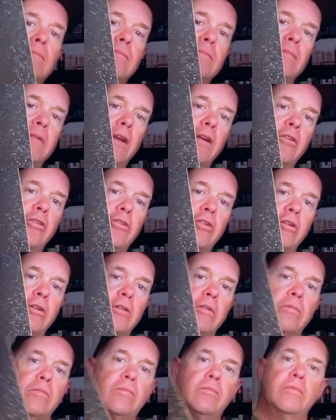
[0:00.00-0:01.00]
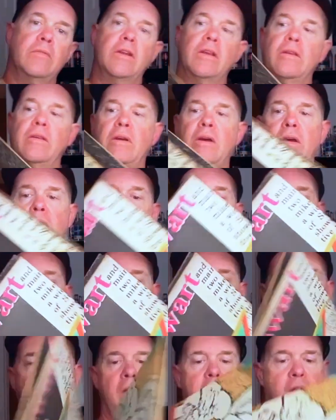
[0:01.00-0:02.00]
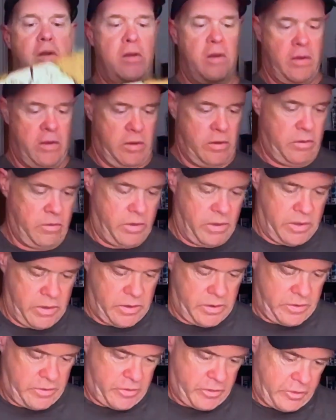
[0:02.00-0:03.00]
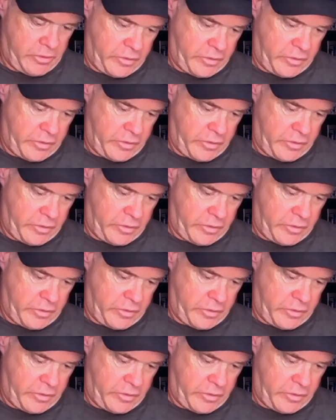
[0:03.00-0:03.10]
There's your inside. And so it